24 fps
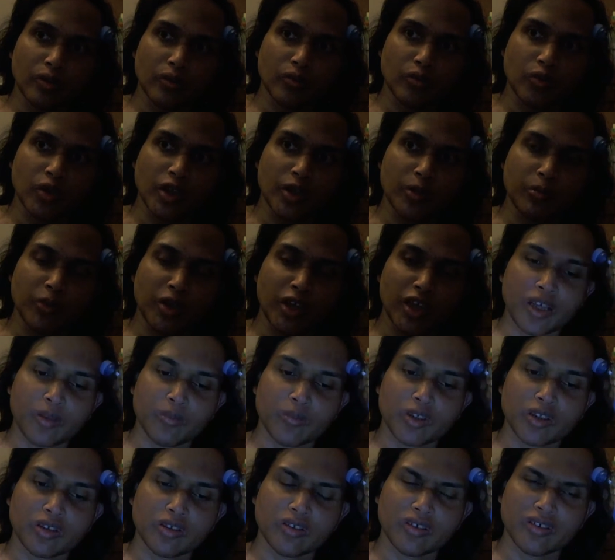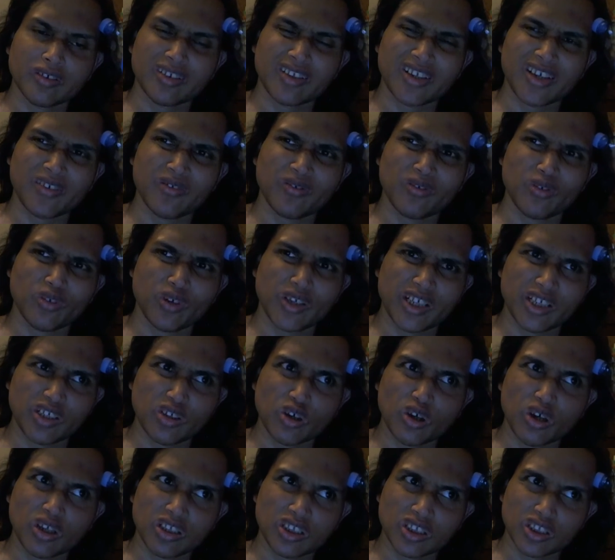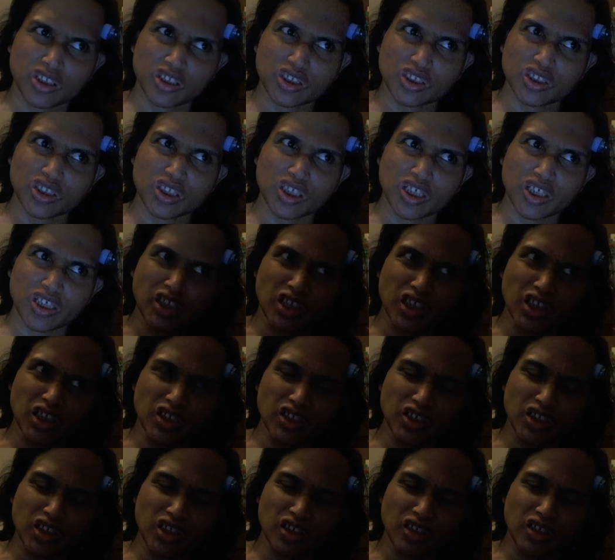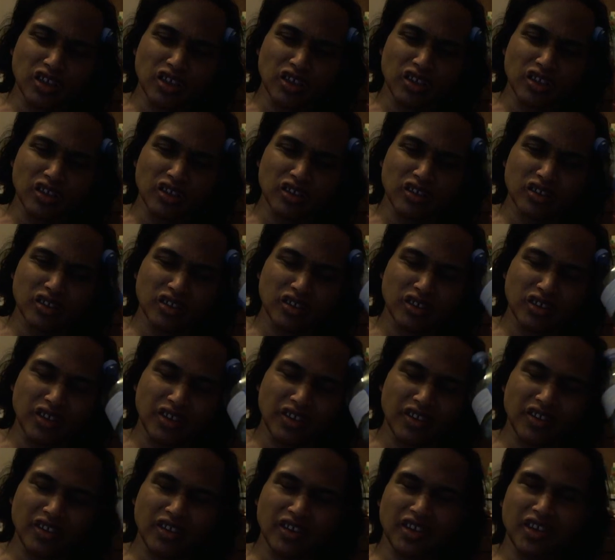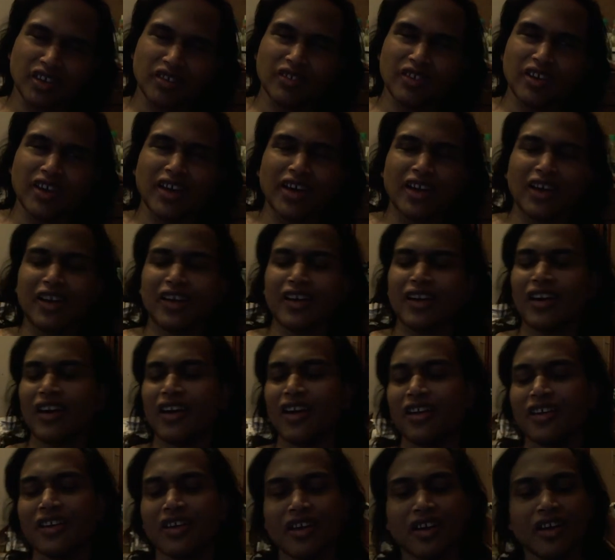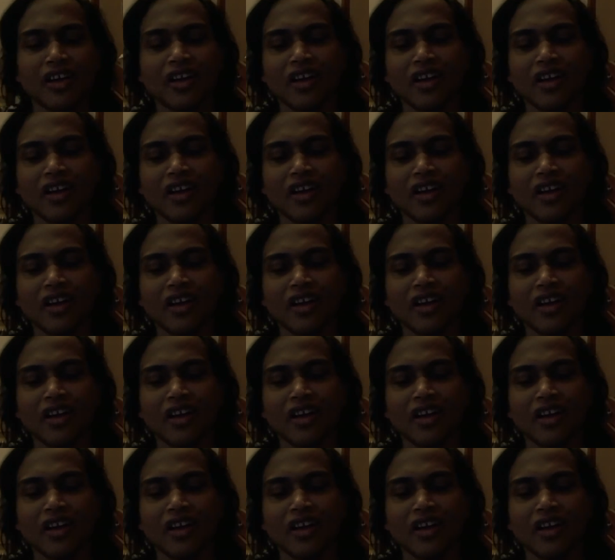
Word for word: one payment, you know, it's like forty dollars. I, I, I, think it's I, I can't.